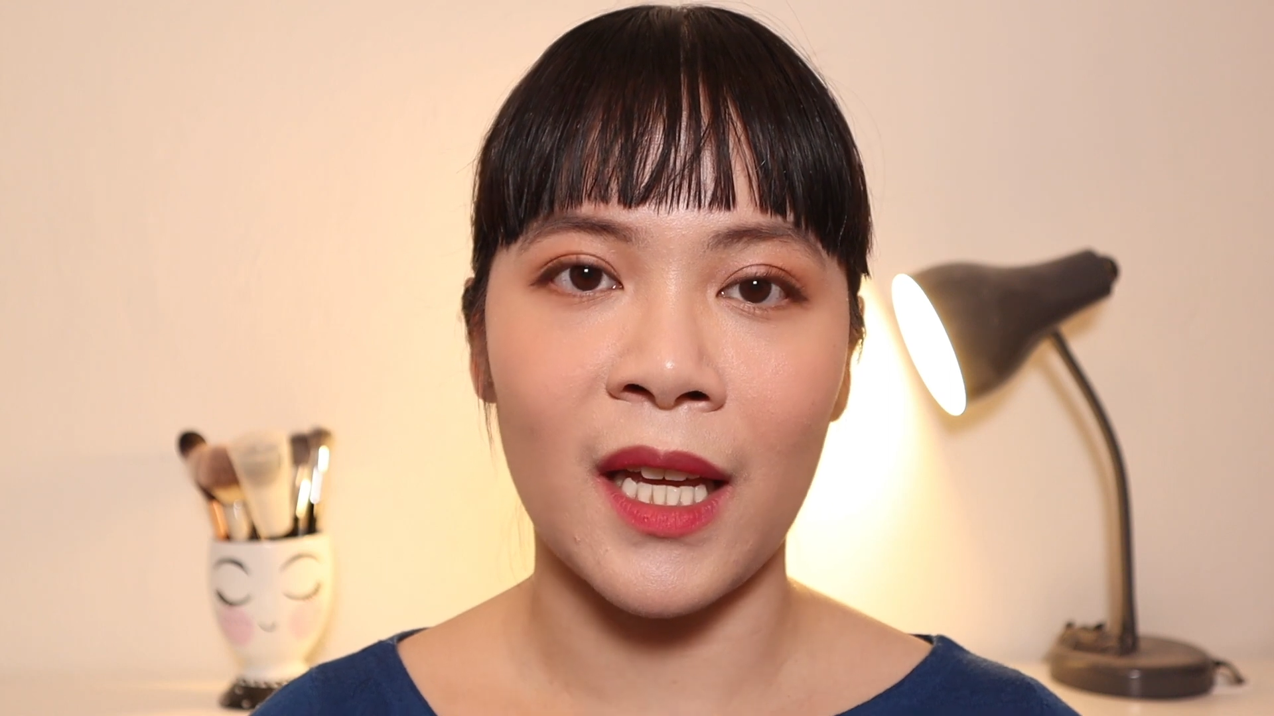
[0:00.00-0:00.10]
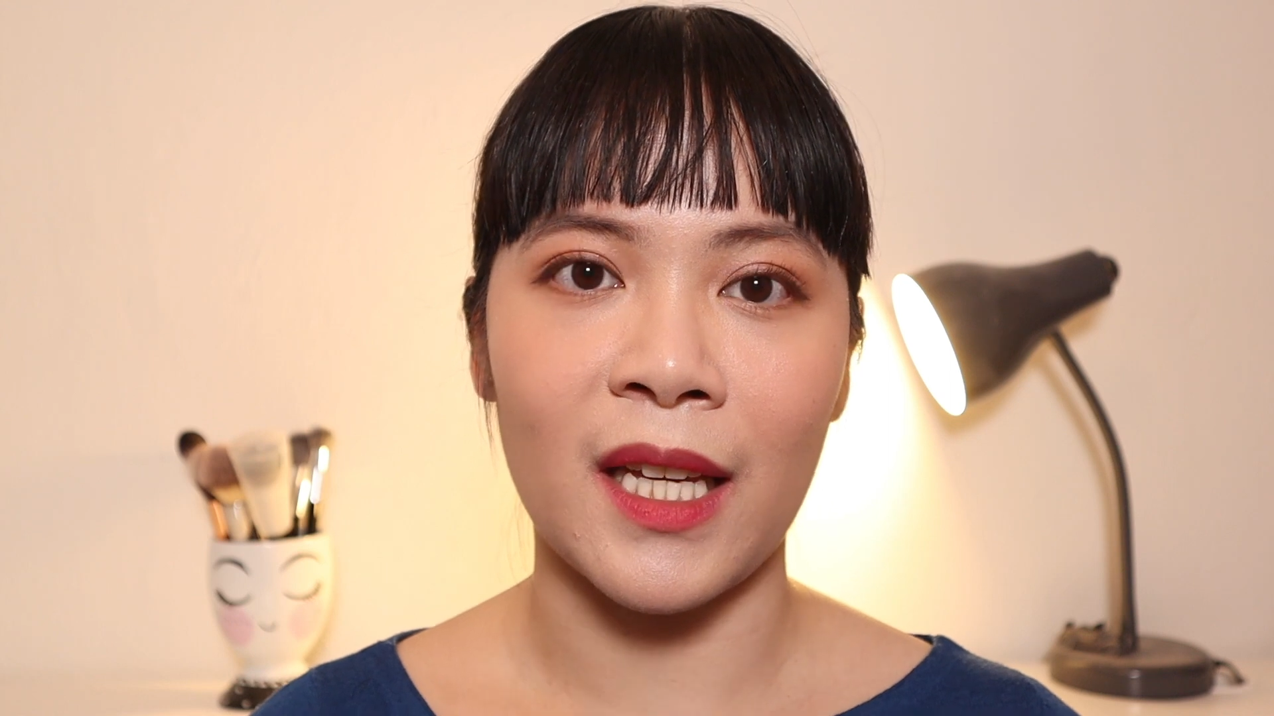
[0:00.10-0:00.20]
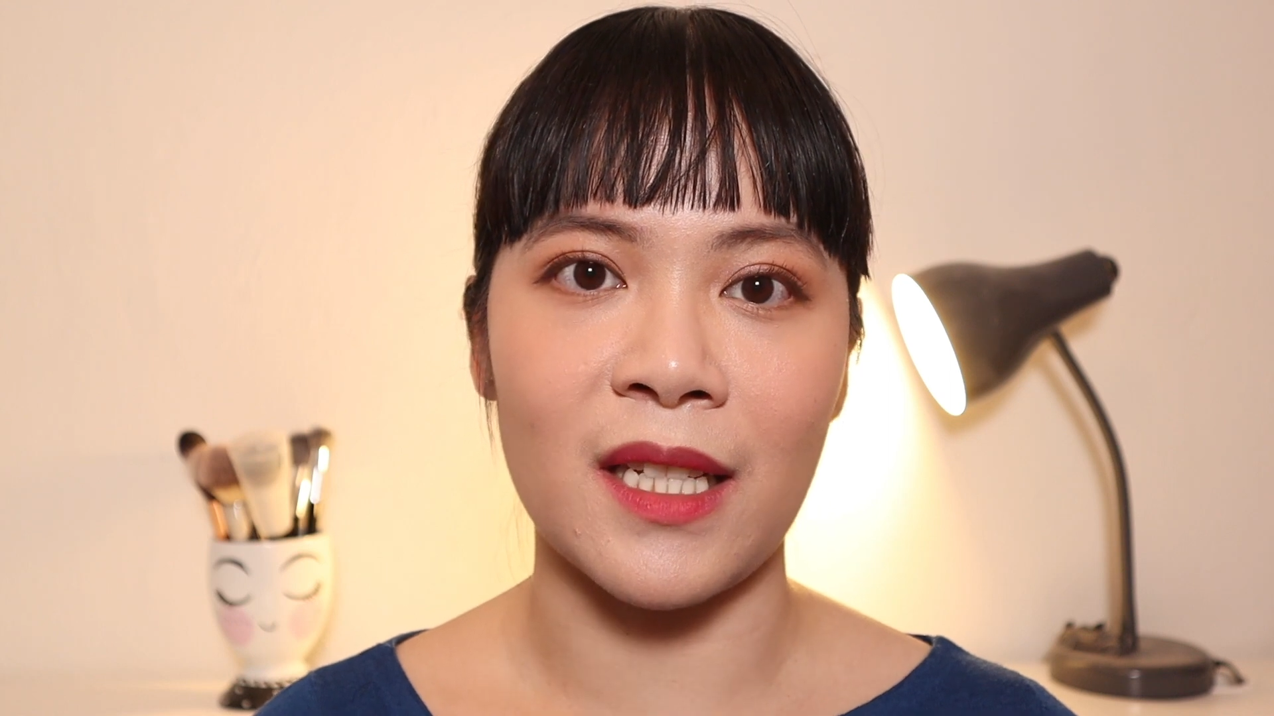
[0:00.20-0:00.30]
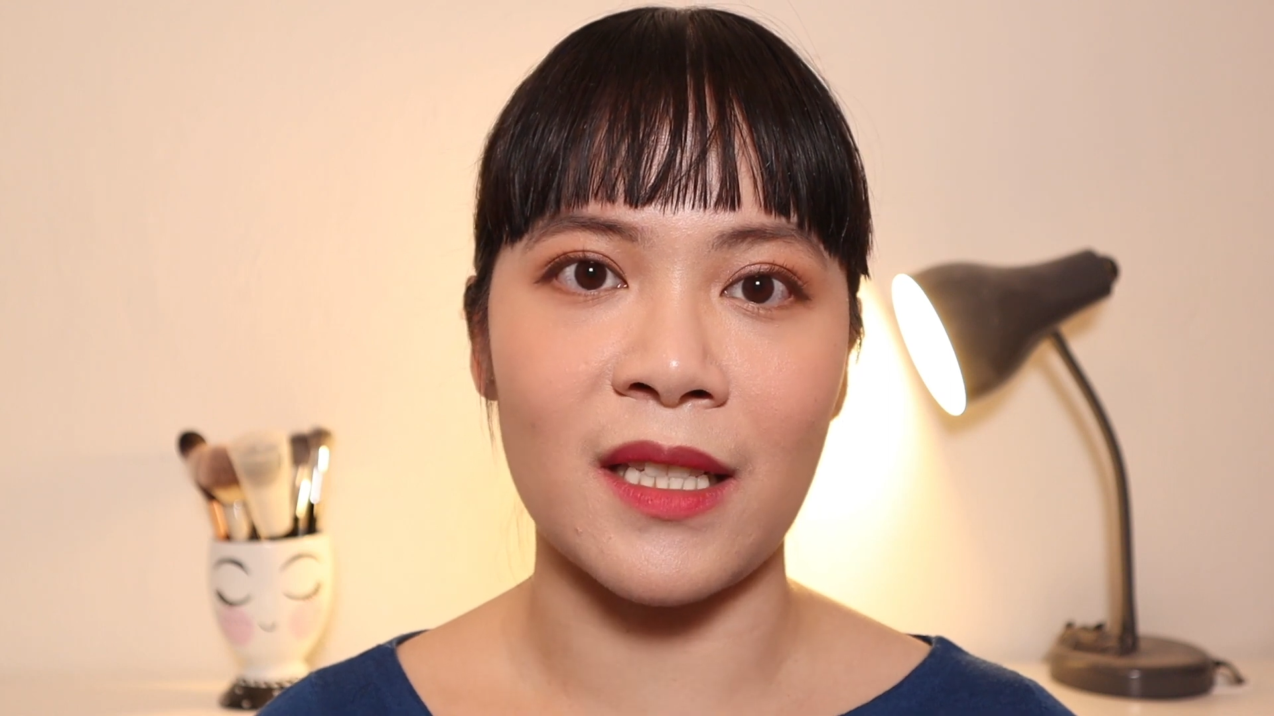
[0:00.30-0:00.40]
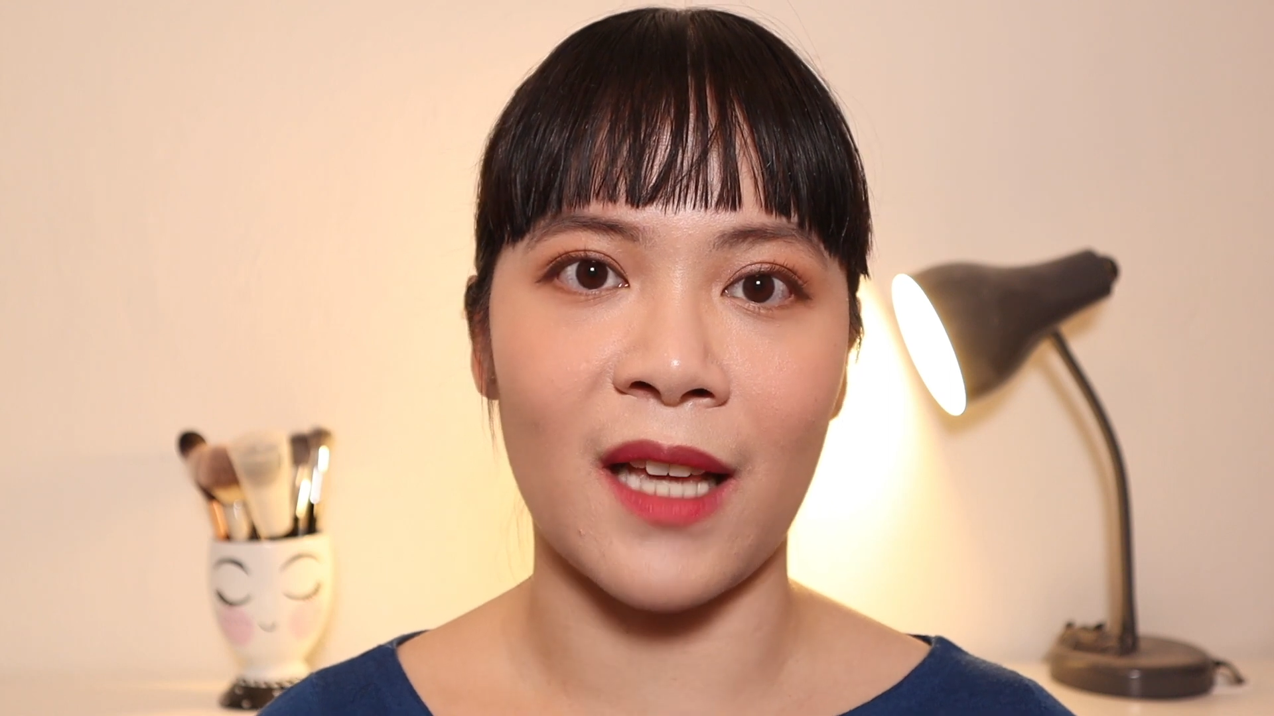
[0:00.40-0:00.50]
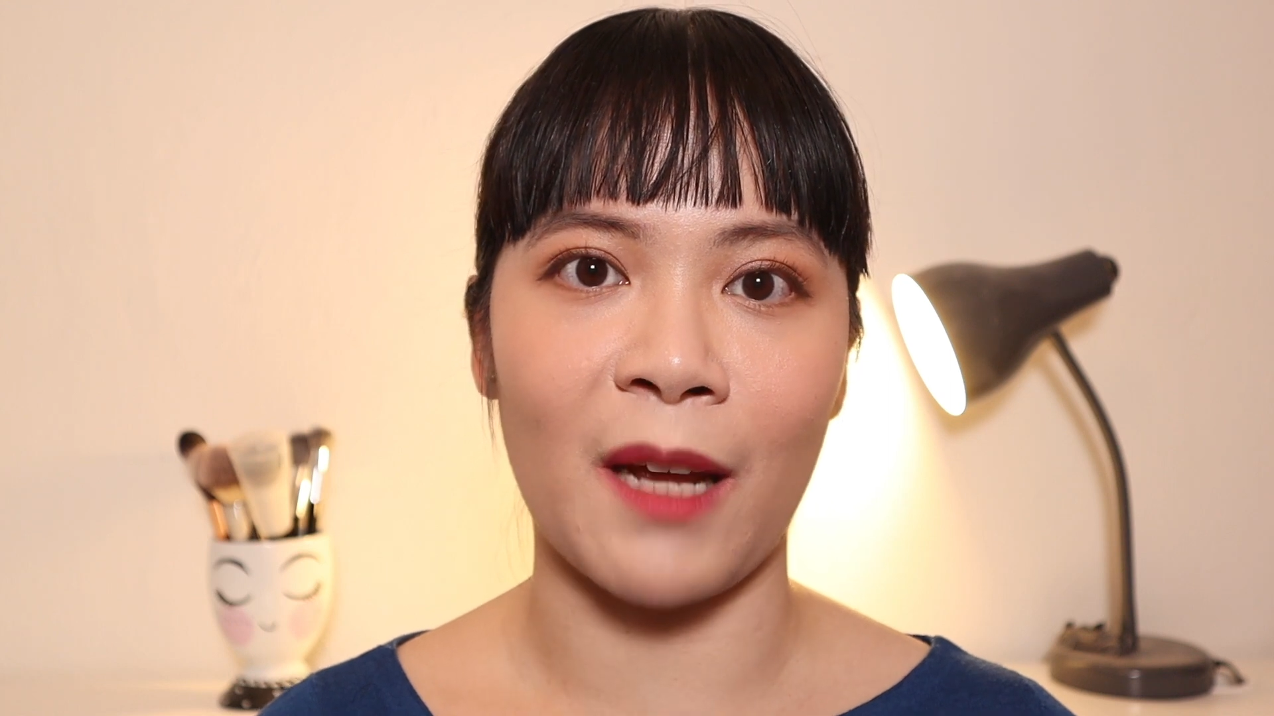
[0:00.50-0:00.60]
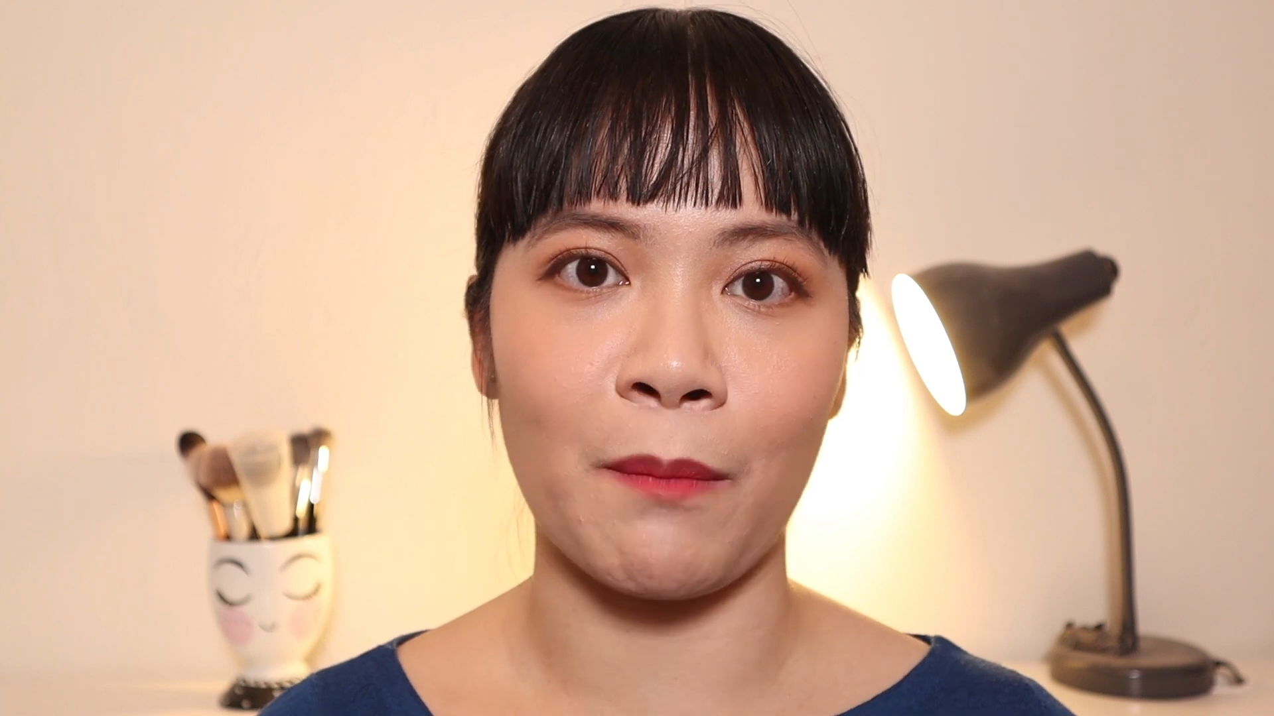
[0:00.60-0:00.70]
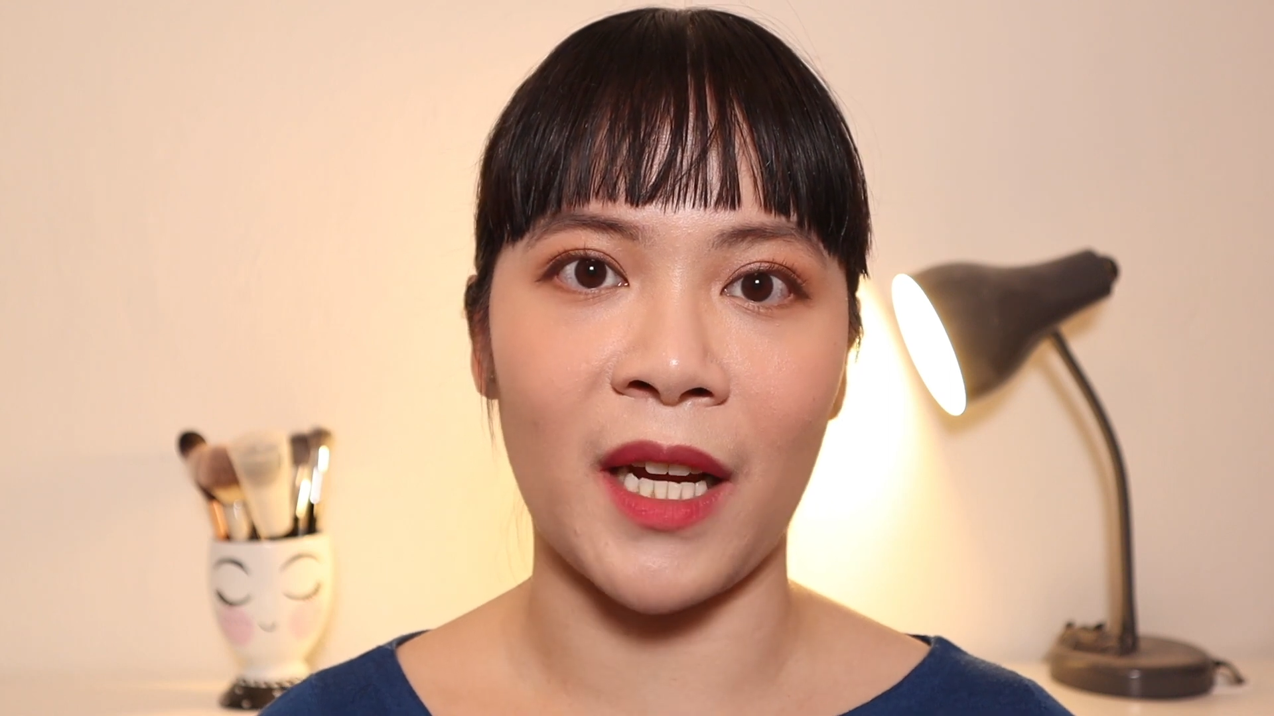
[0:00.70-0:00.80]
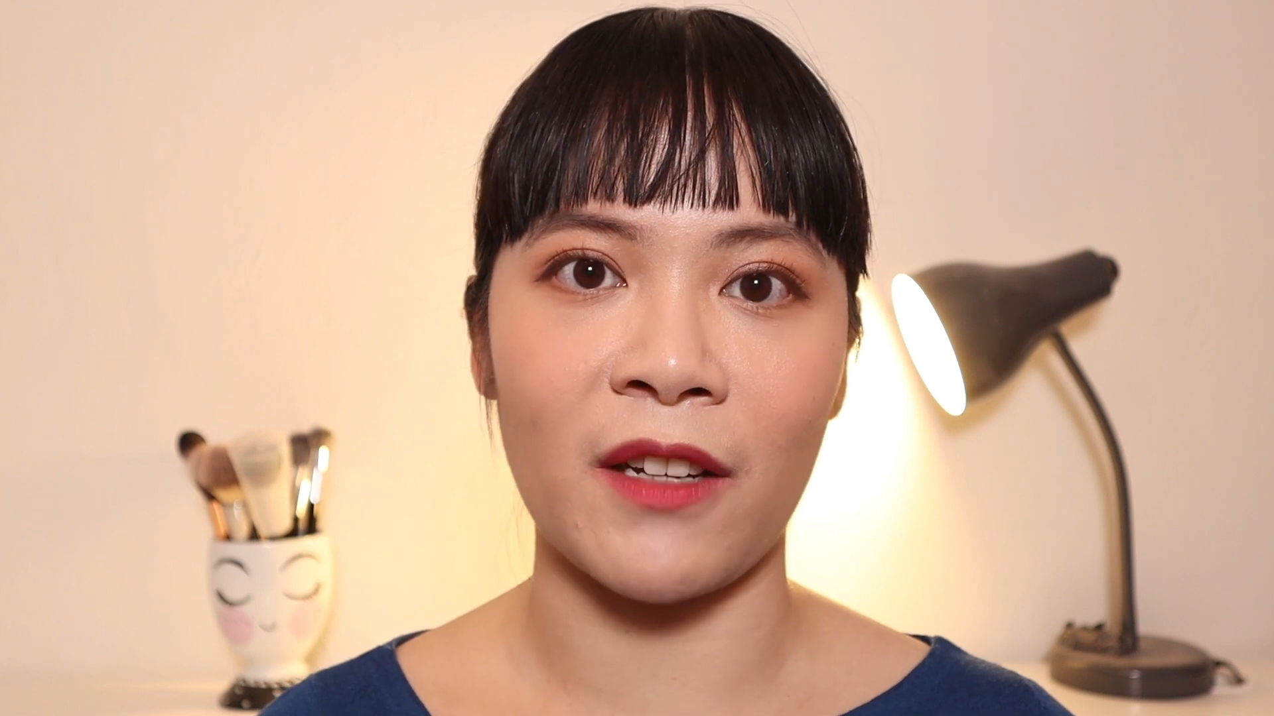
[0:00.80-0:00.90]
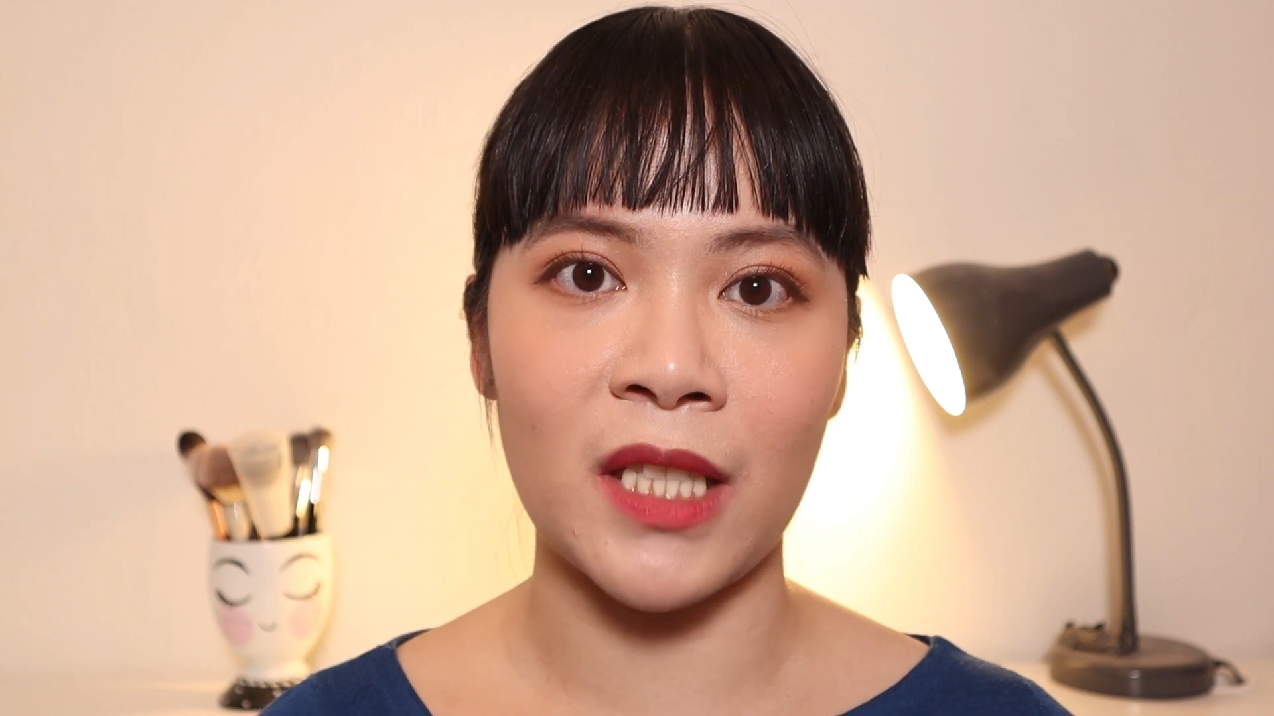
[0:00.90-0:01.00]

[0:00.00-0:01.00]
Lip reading: is that my